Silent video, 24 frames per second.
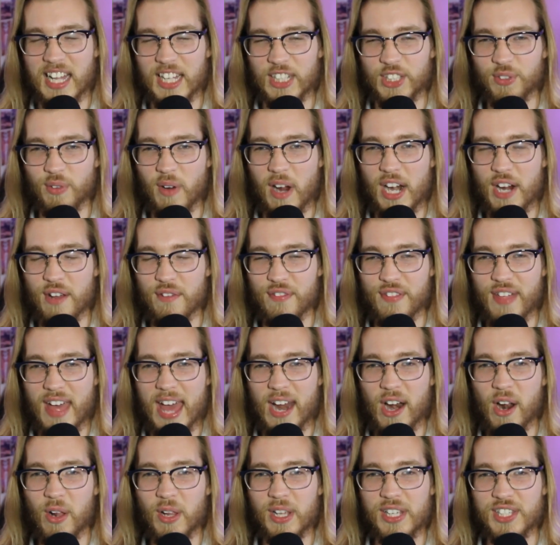That's right. If
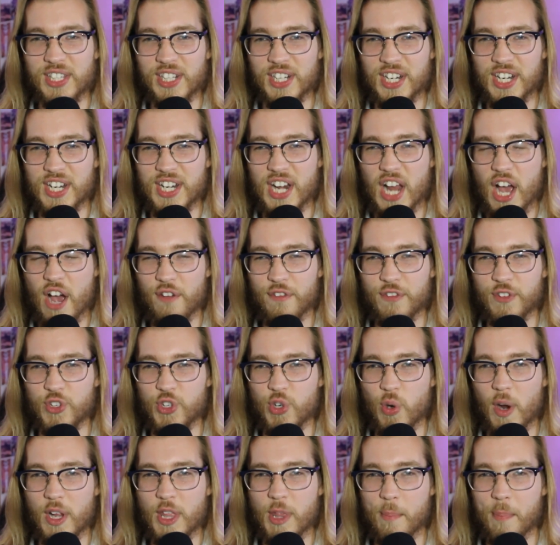that all isn't enough,
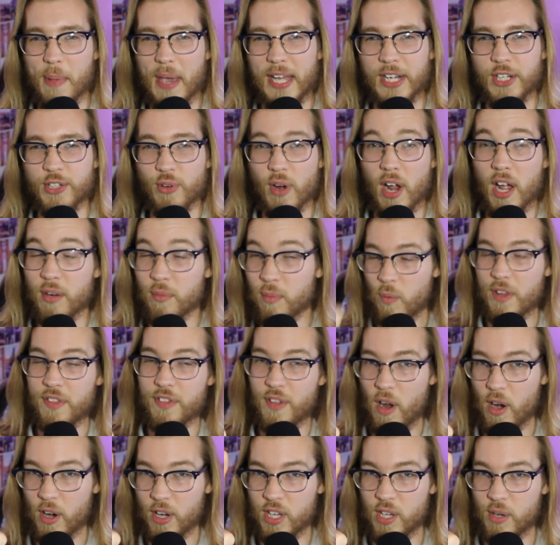join the Patreon with
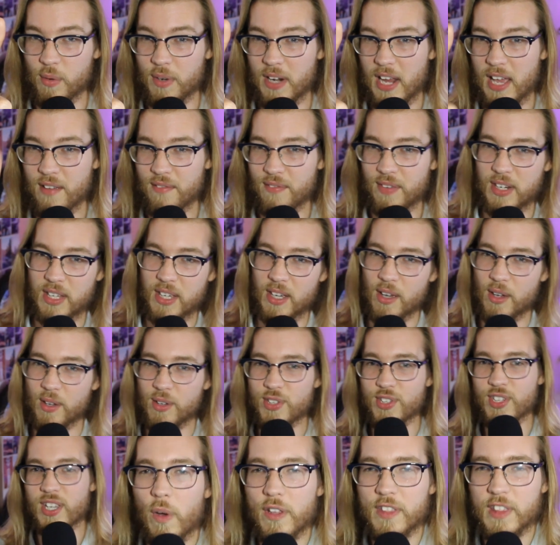our Q&A
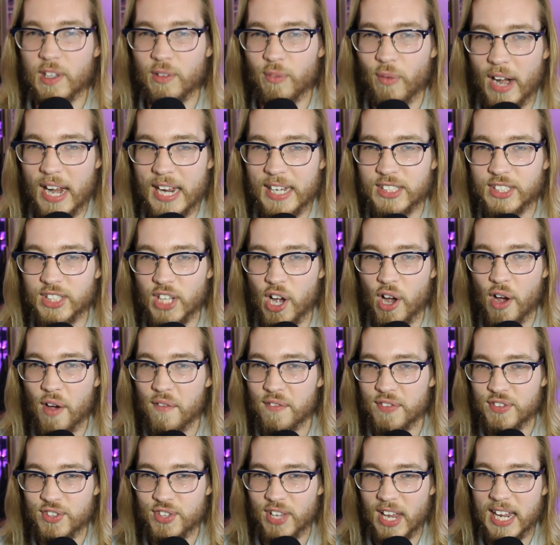videos with the ranks
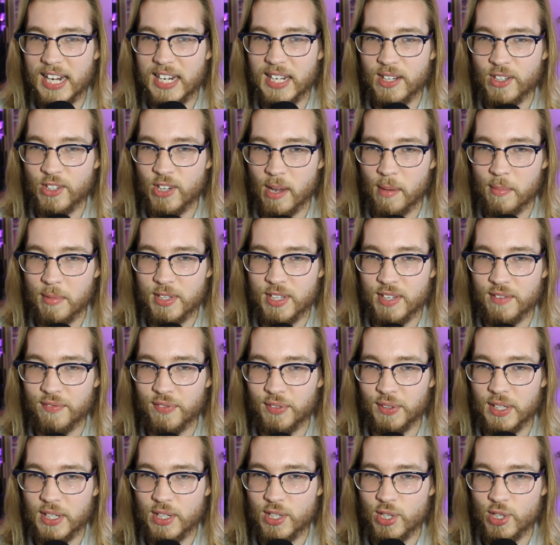of Sadie, Jameson,
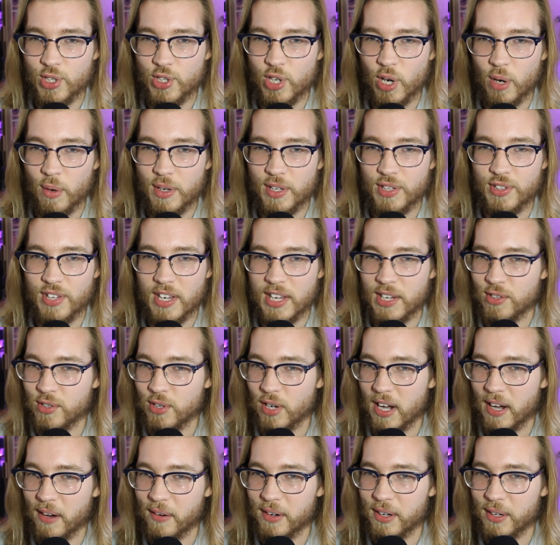Felicia, Joey,
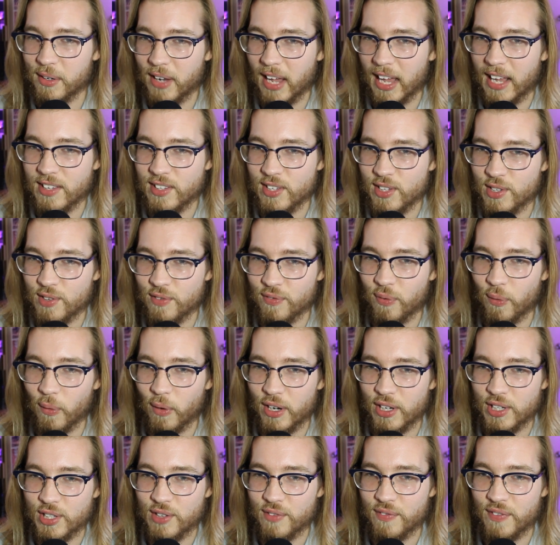Sandra, Ariel, Casey,
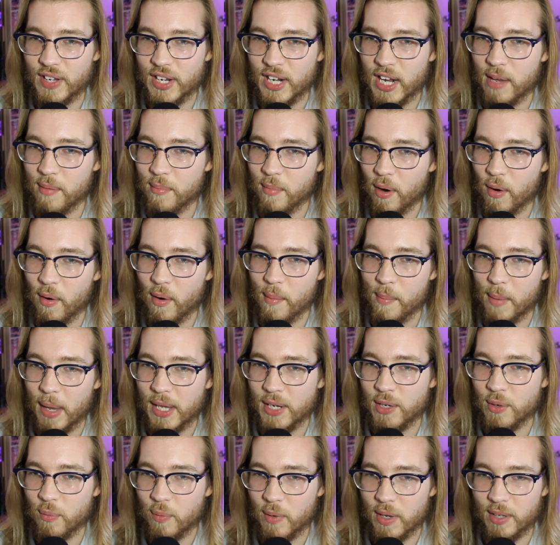Zephorius, Davina, Mo,
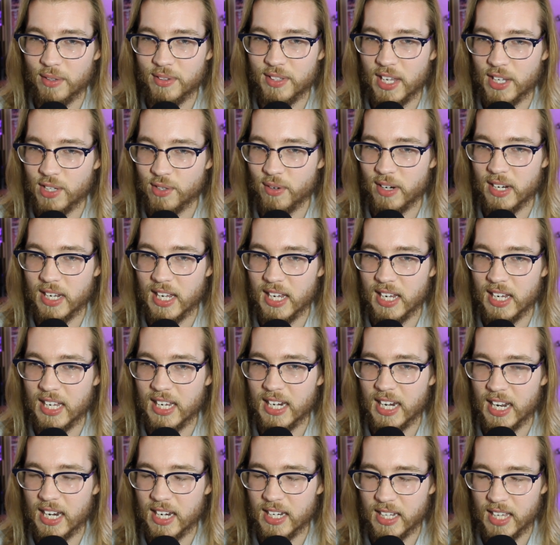Amanda, Will, Desiree
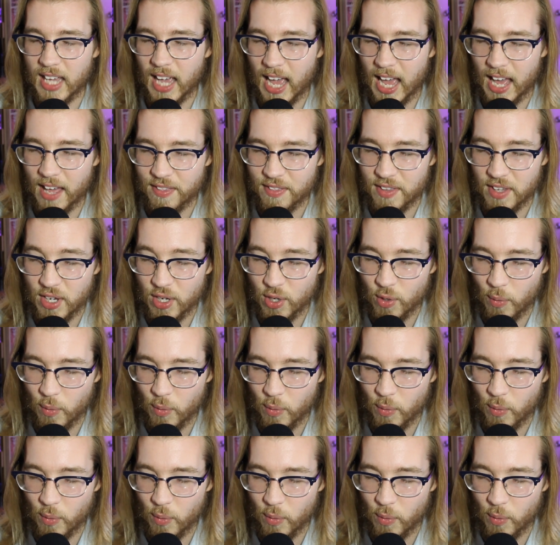Keegan, and Kathy